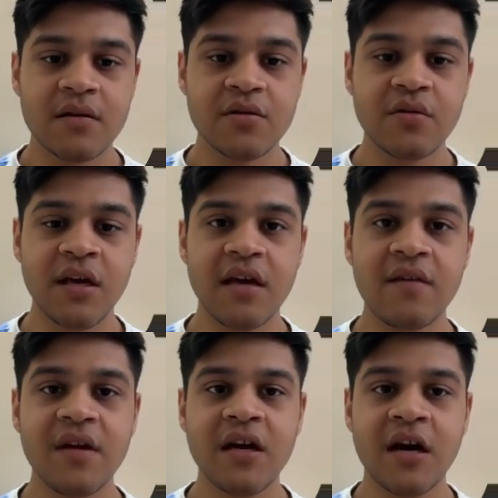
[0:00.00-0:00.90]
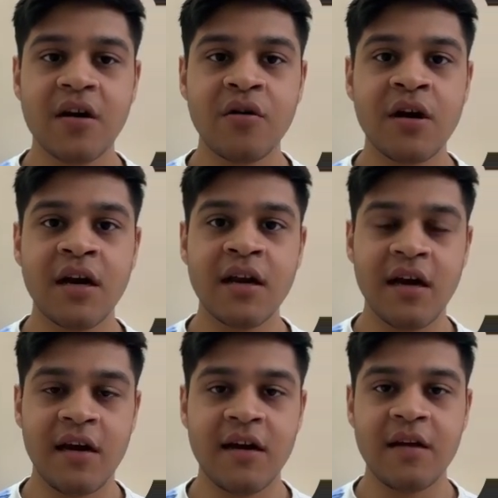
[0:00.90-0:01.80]
So here we are on our
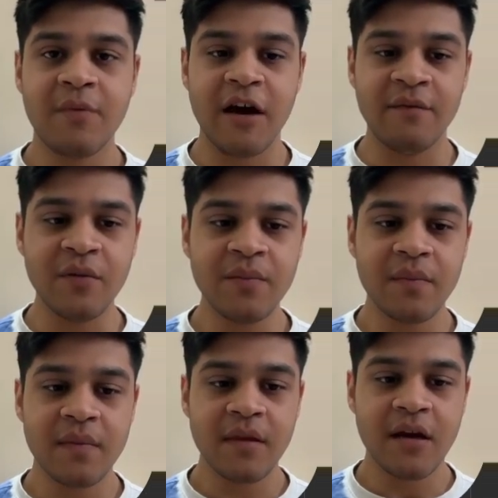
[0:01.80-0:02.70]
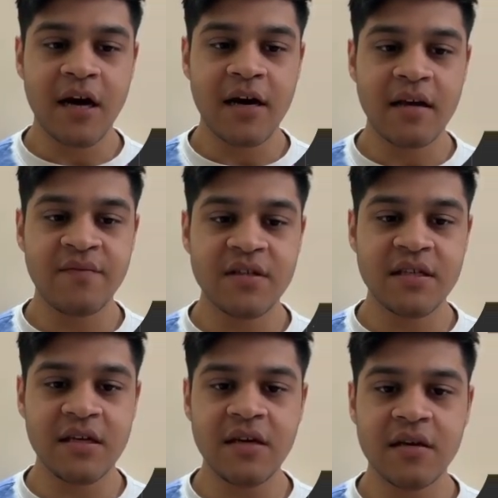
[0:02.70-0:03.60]
N8N platform, and if we
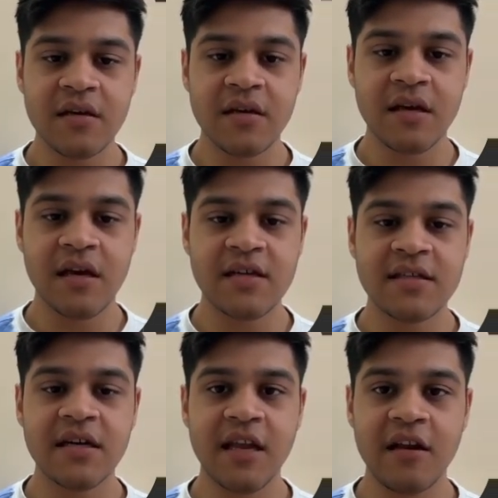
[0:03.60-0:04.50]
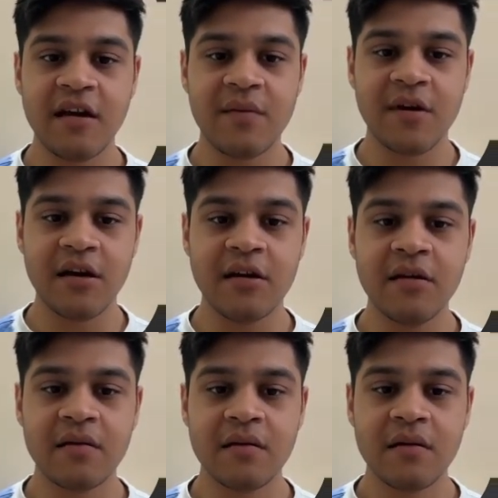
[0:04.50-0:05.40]
see, here is the Telegram
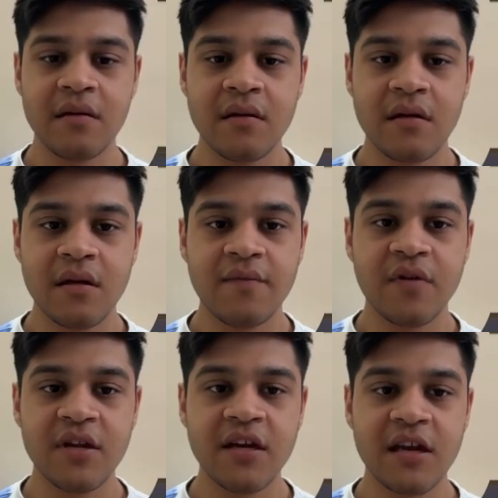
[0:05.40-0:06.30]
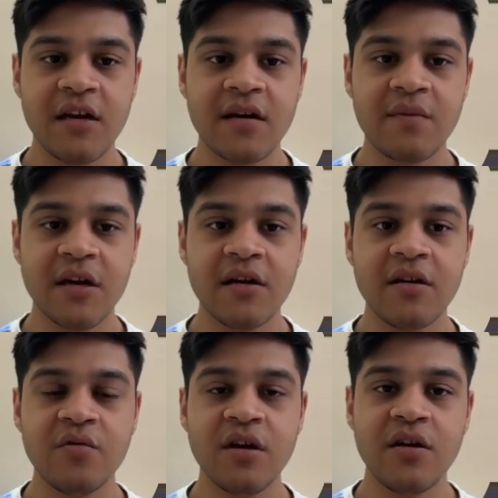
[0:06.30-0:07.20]
trigger. For the Telegram trigger,
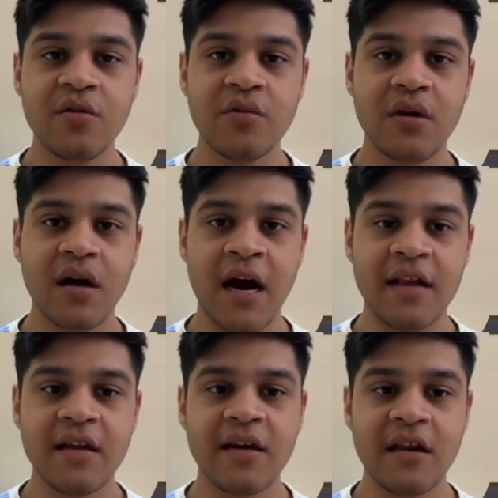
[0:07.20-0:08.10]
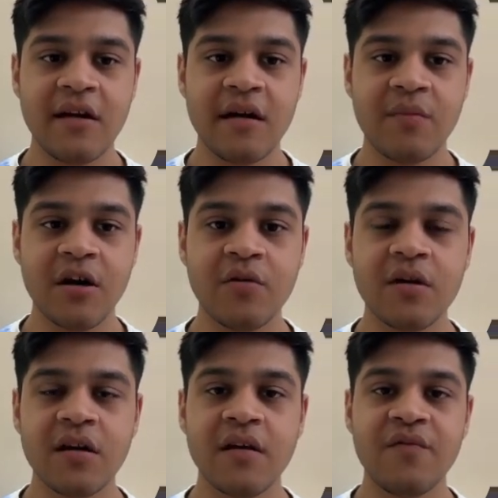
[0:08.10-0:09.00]
you need to add the Telegram
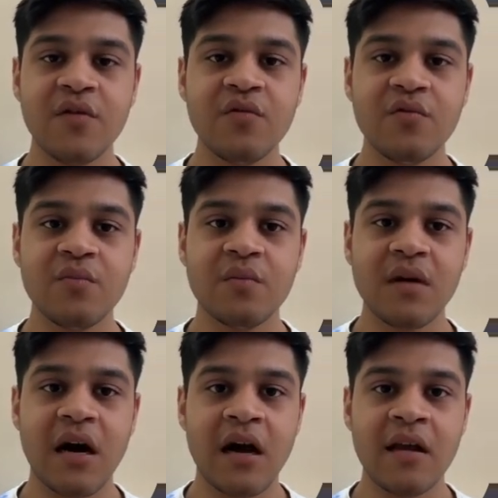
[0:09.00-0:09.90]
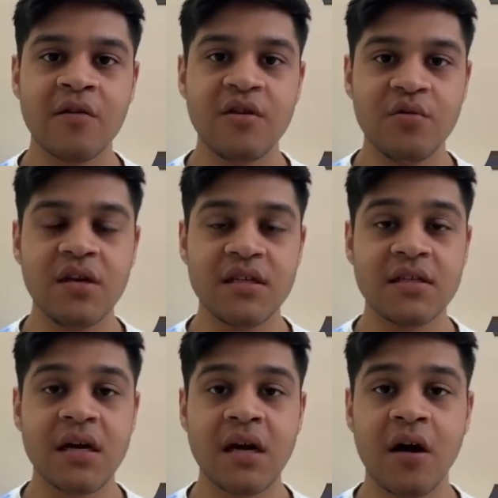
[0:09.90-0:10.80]
account. If you are
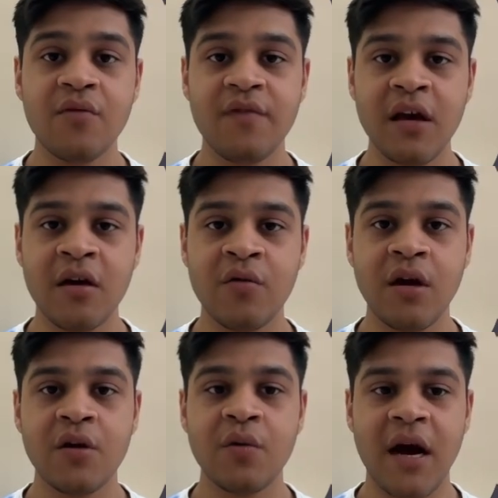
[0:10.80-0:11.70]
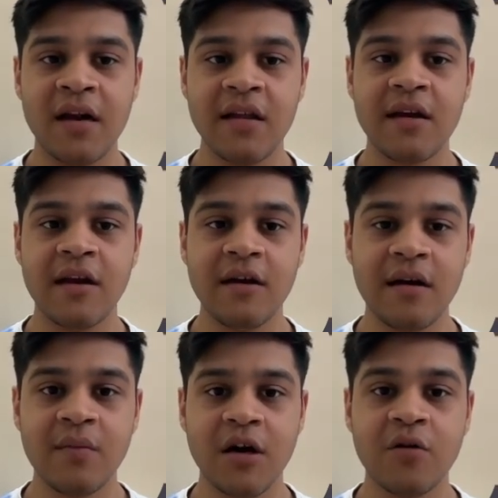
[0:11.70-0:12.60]
curious that how we are going to add the
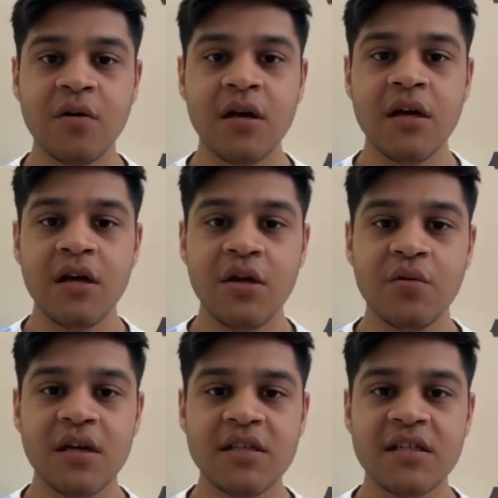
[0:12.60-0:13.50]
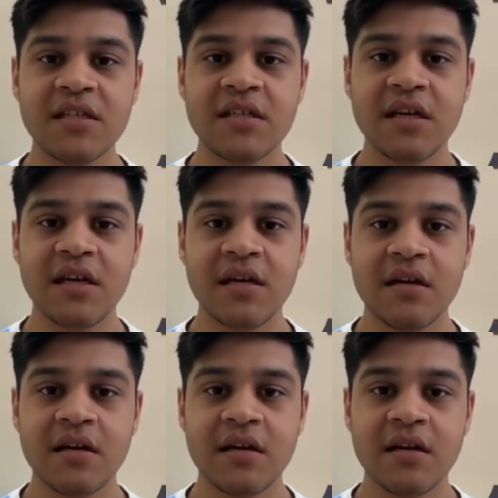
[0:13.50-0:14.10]
Telegram account, you can just